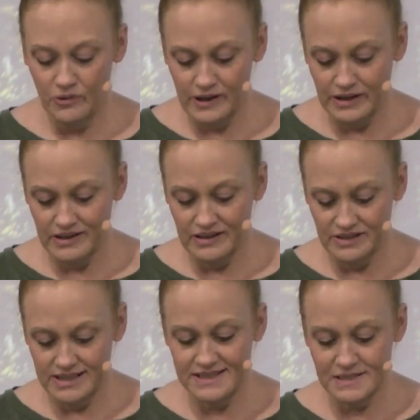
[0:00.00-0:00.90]
one
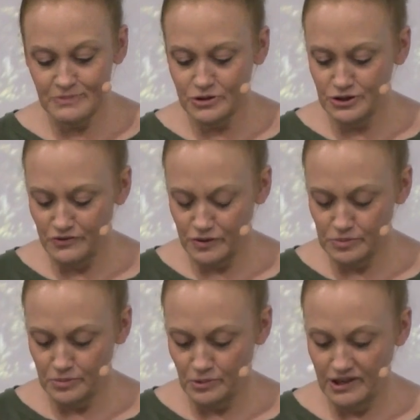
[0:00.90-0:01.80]
dismal
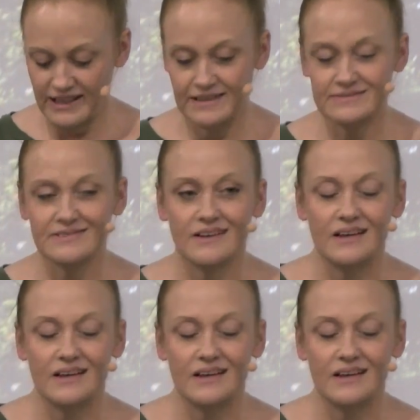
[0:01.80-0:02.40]
November morning,